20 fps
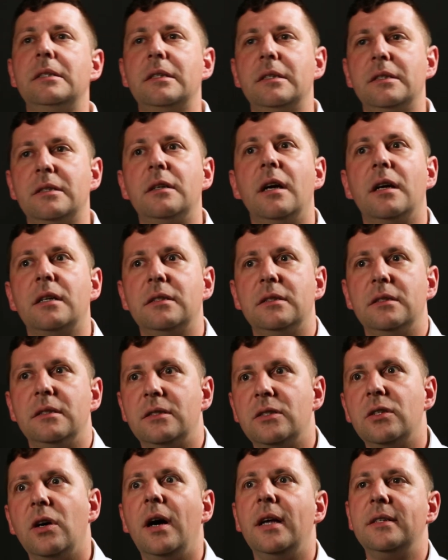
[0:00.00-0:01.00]
construction,
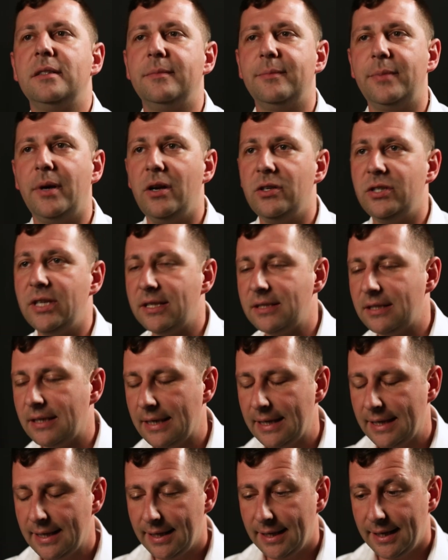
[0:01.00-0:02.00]
sites and projects,
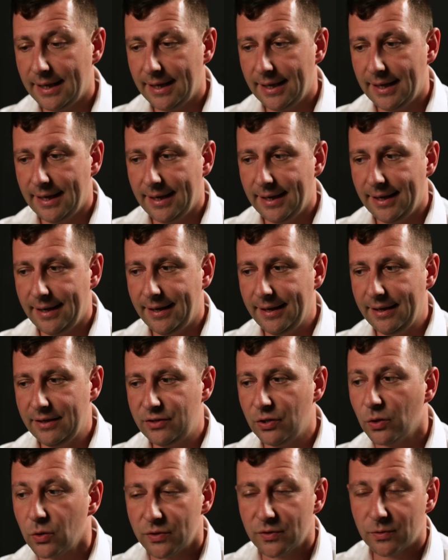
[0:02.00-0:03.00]

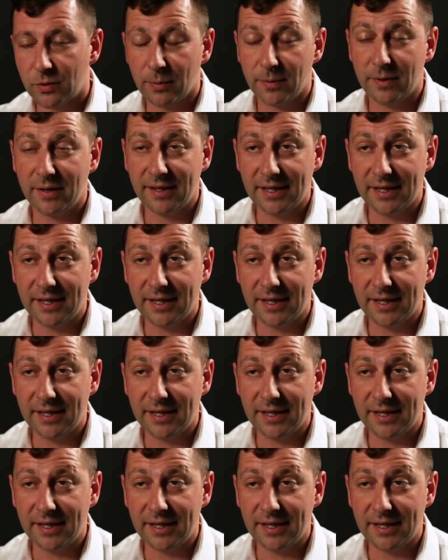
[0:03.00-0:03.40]
tools and equipment are